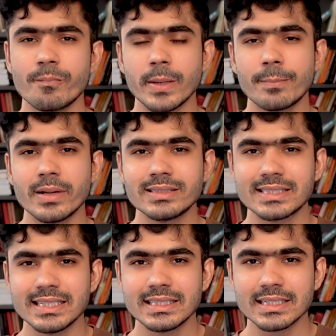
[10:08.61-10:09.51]
of people
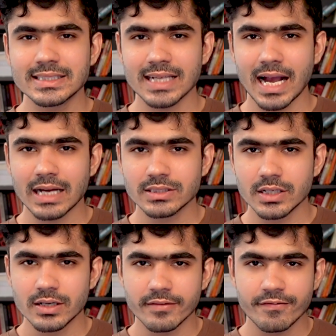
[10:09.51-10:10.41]
see this as
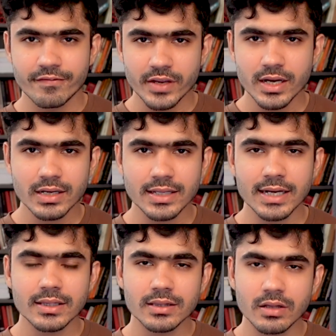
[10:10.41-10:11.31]
a fear that